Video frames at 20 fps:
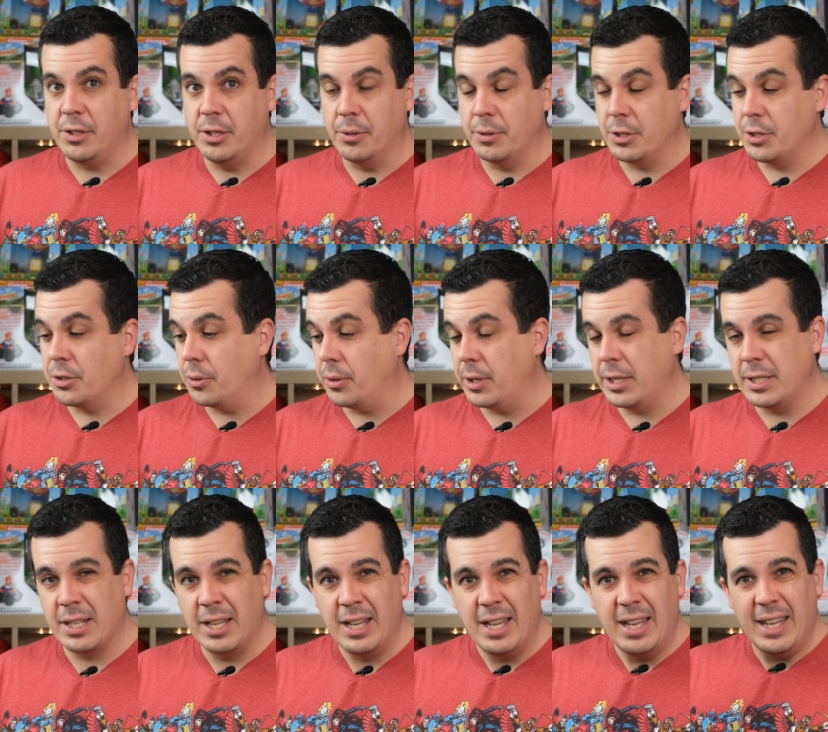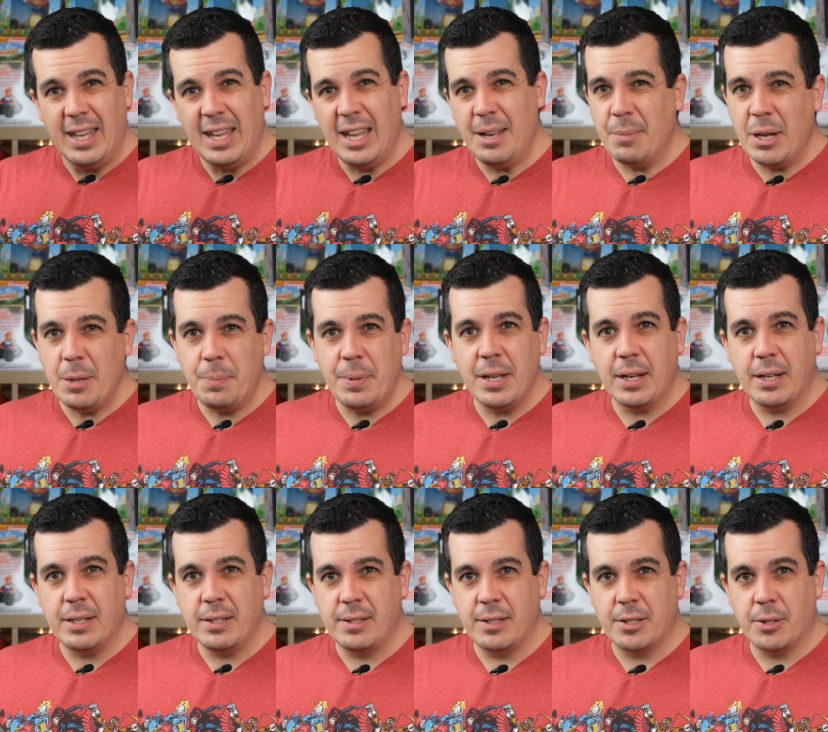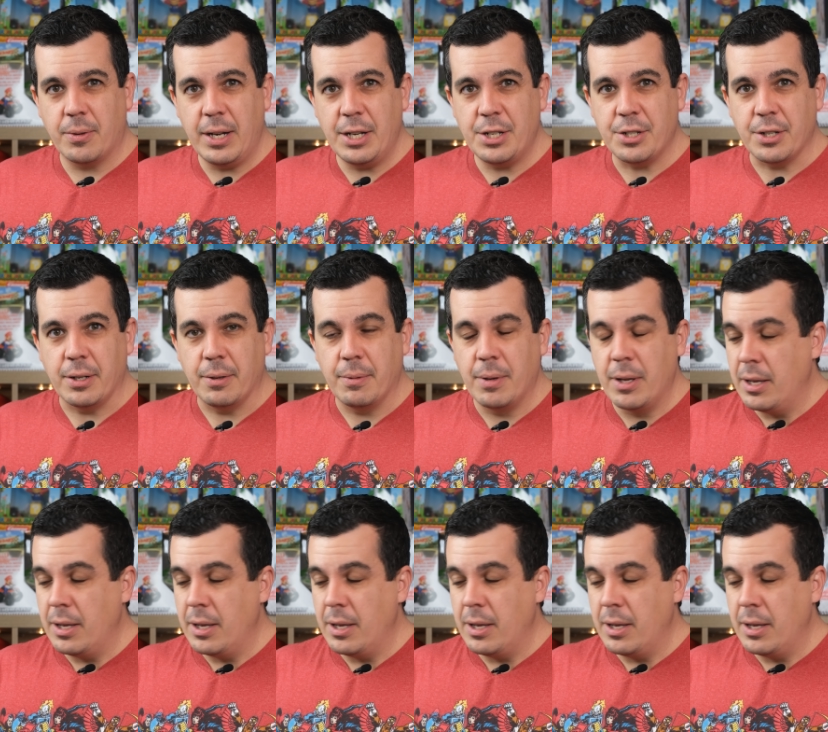newest toys, it might be a consideration.